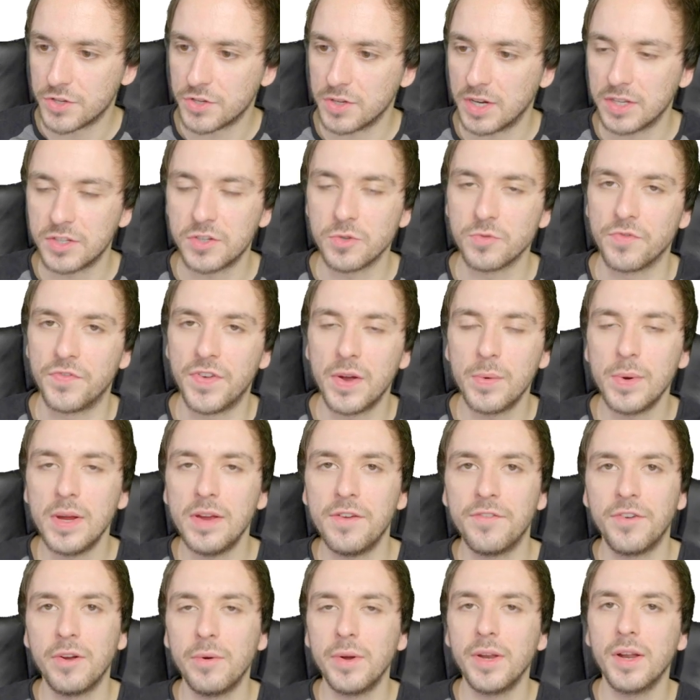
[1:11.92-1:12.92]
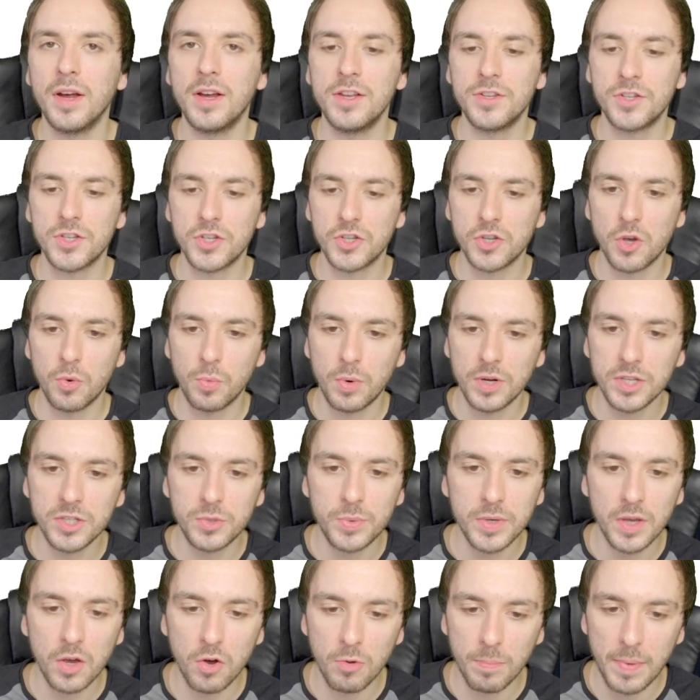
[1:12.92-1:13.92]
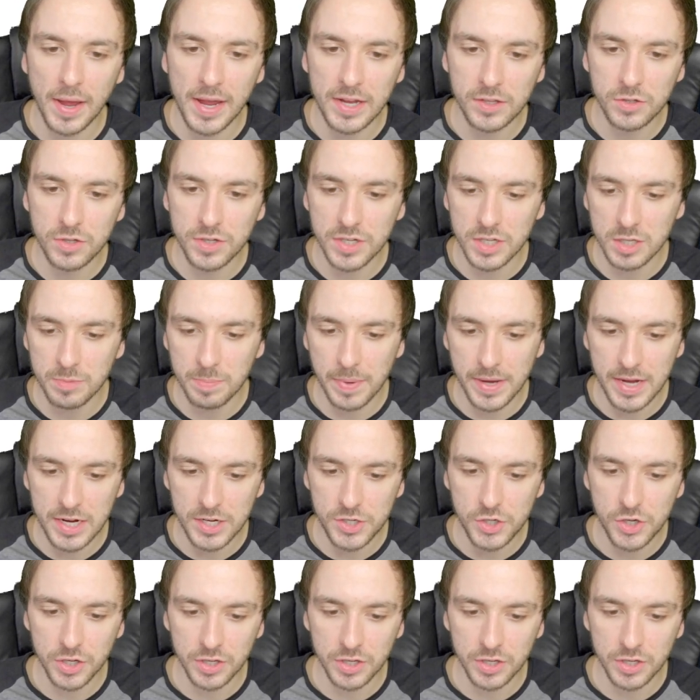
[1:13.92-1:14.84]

So that's very, very nice. So once we go back to this page,